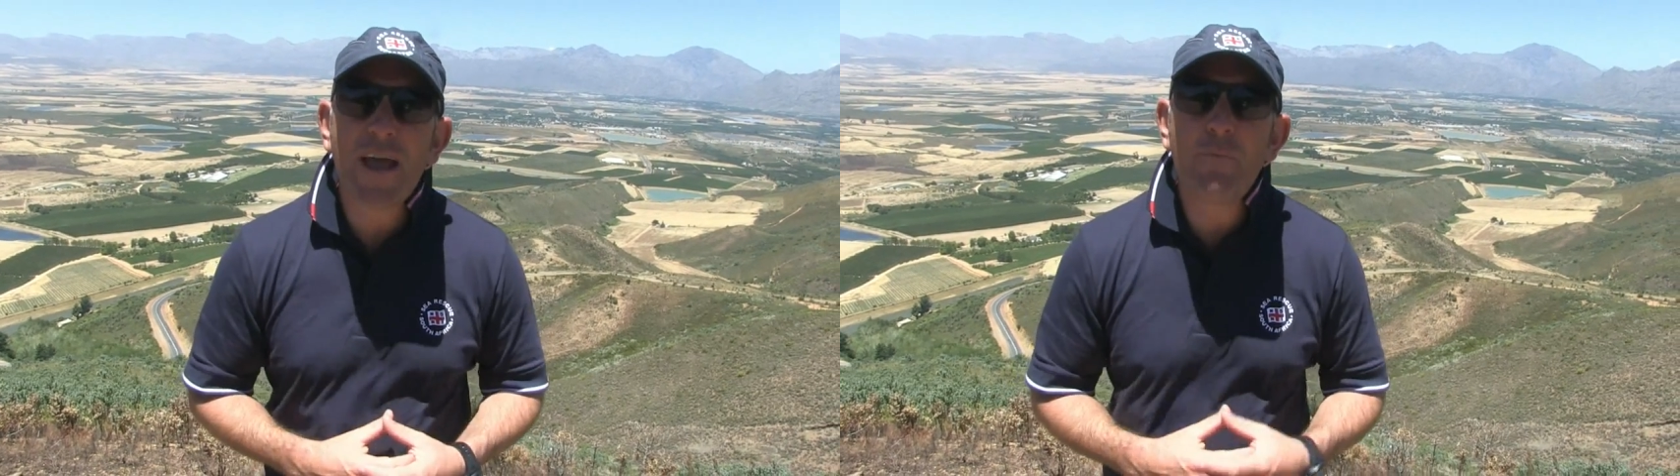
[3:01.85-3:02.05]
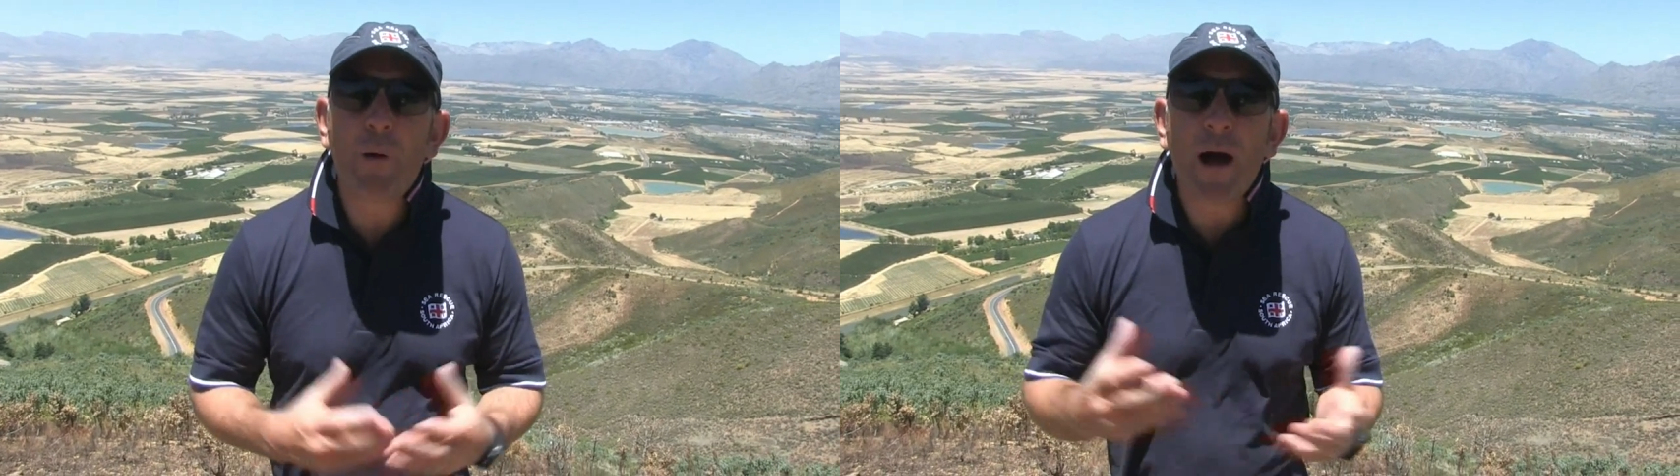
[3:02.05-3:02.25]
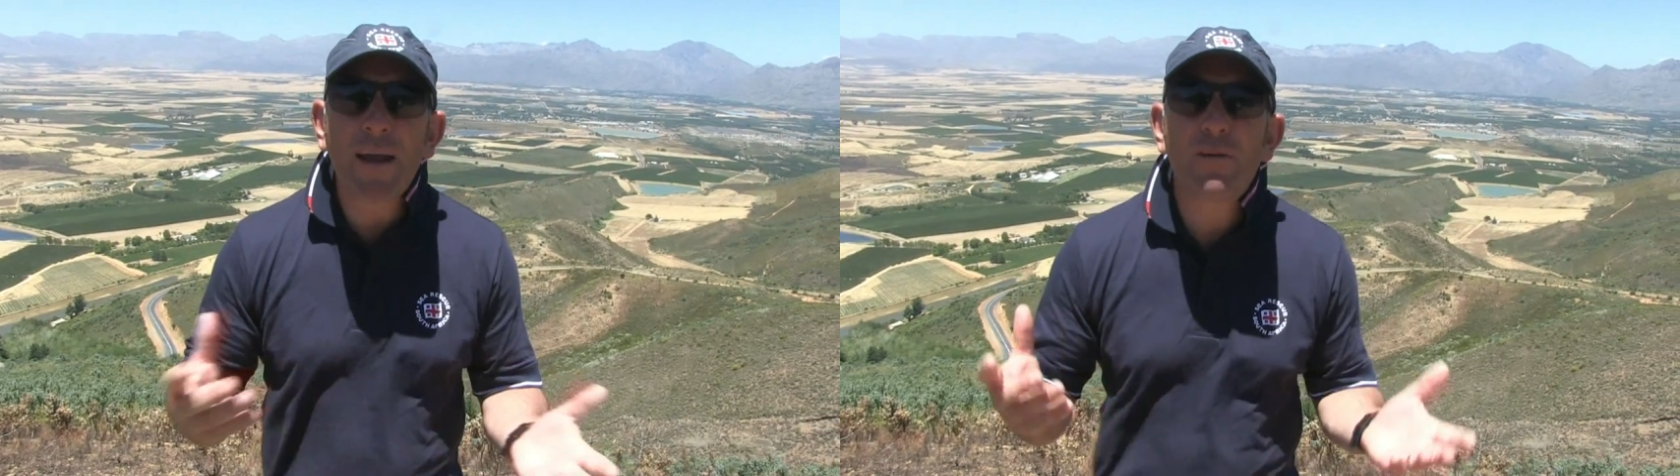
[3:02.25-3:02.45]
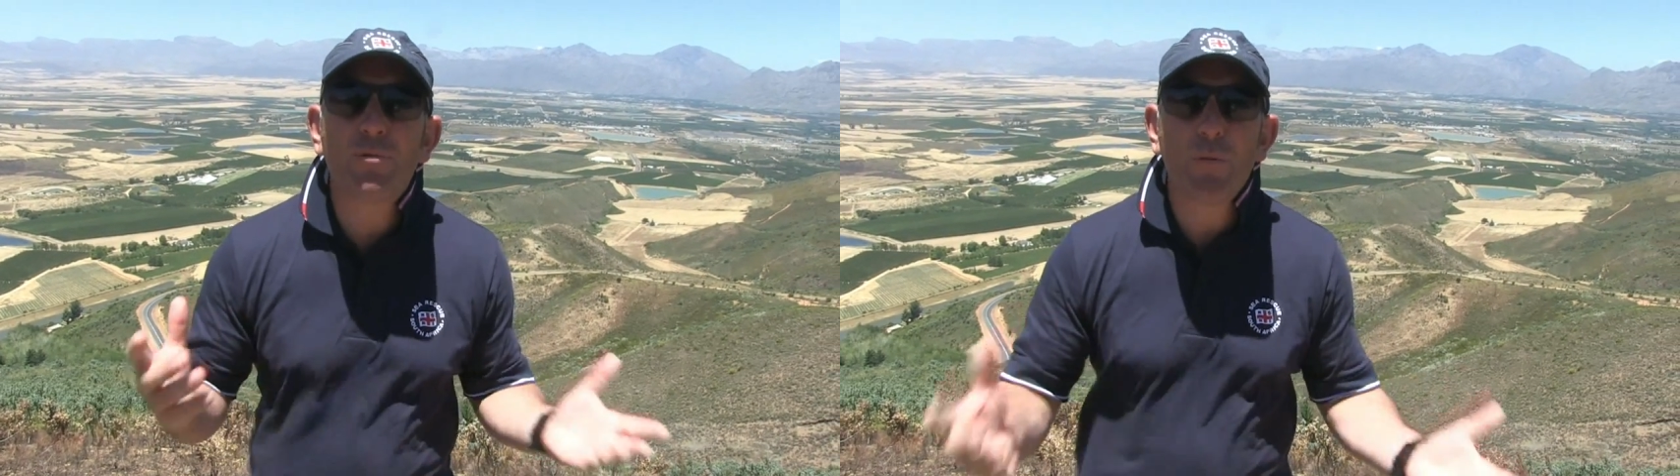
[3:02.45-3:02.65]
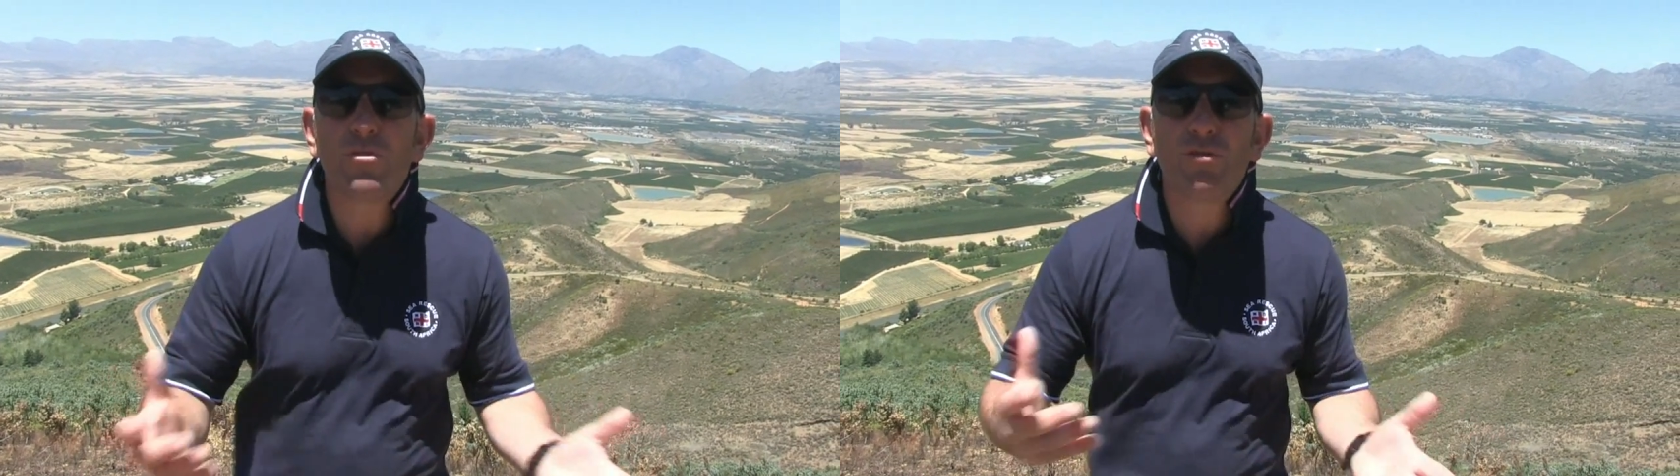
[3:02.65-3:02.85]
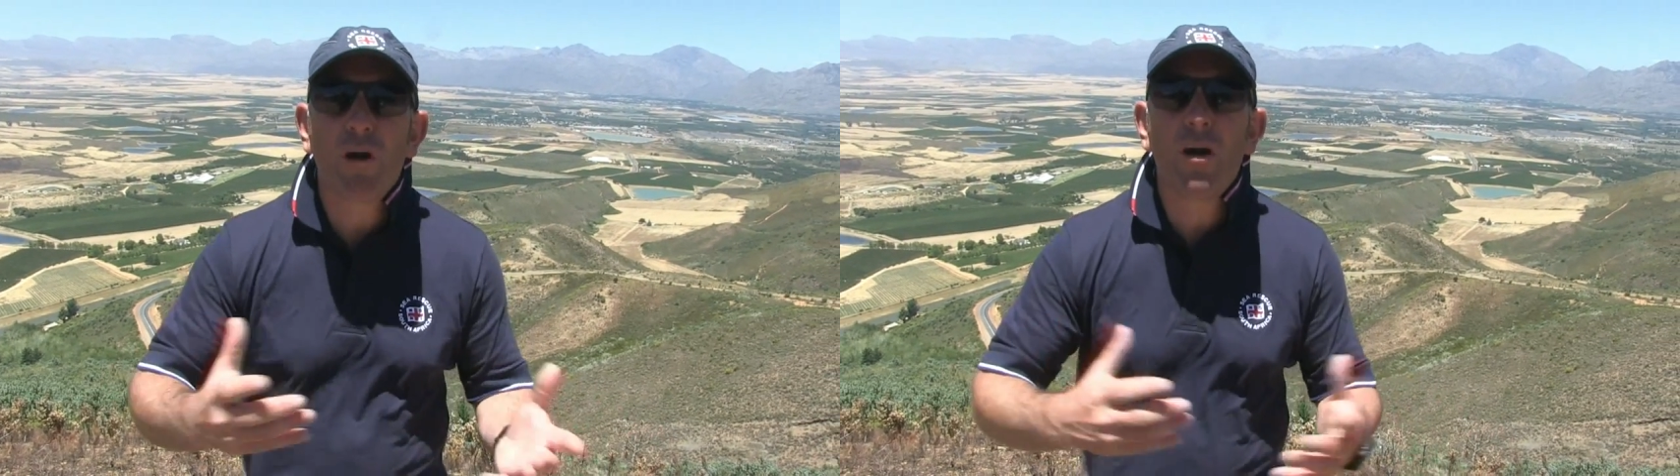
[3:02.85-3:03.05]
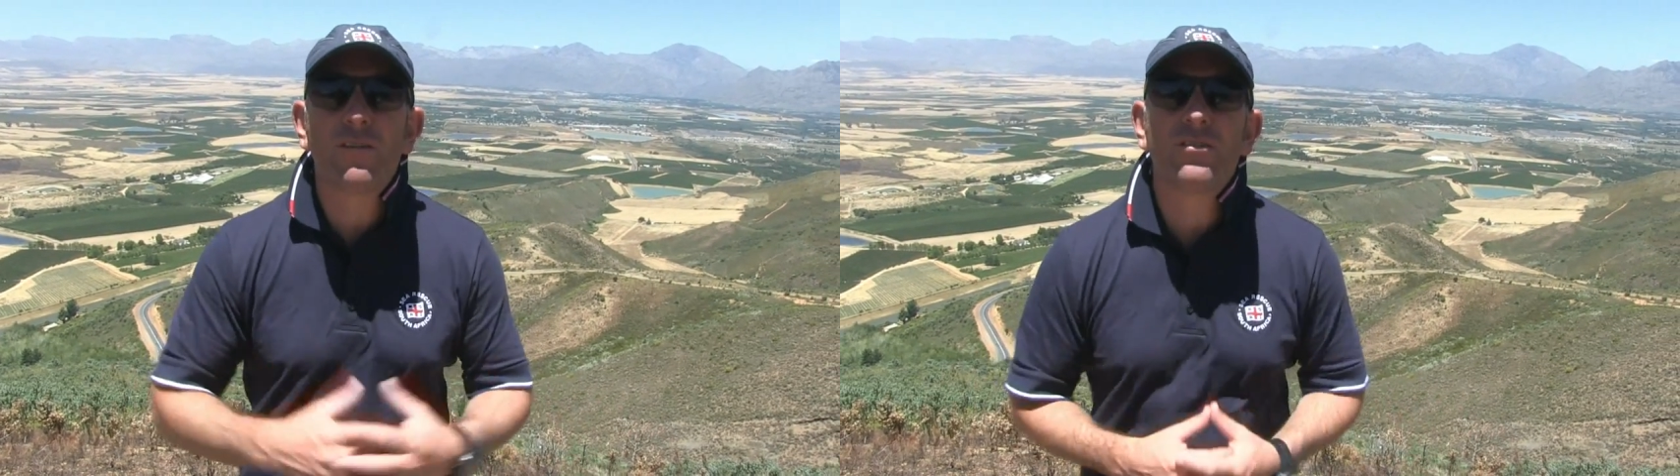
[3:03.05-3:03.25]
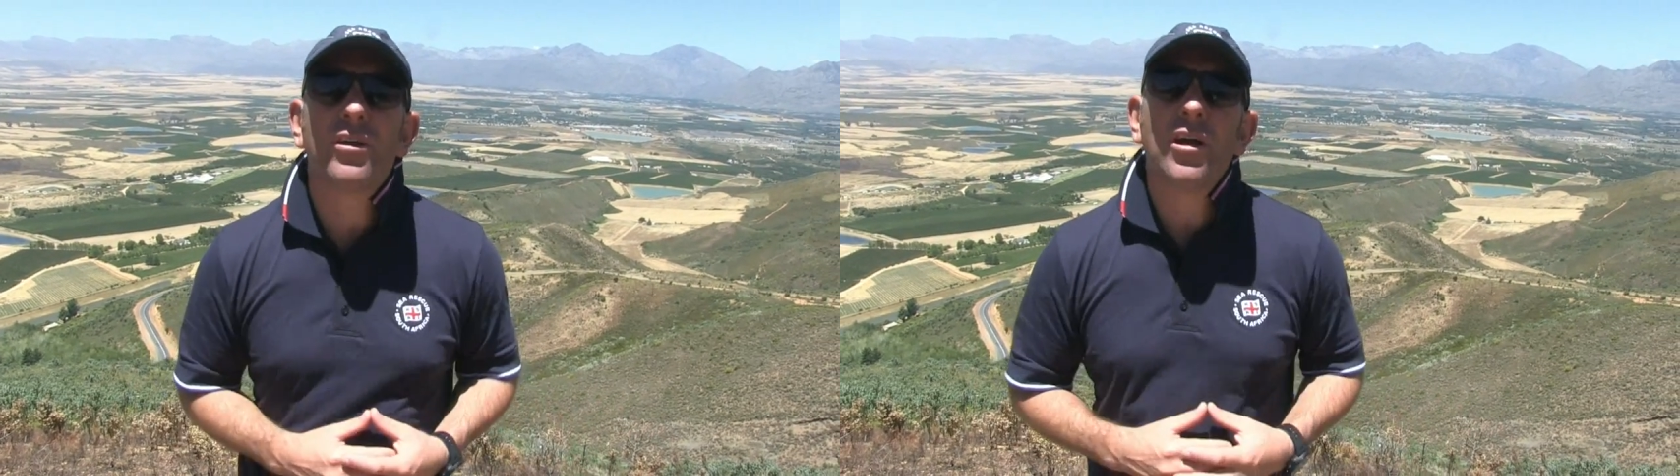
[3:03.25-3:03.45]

and buying swim strokes,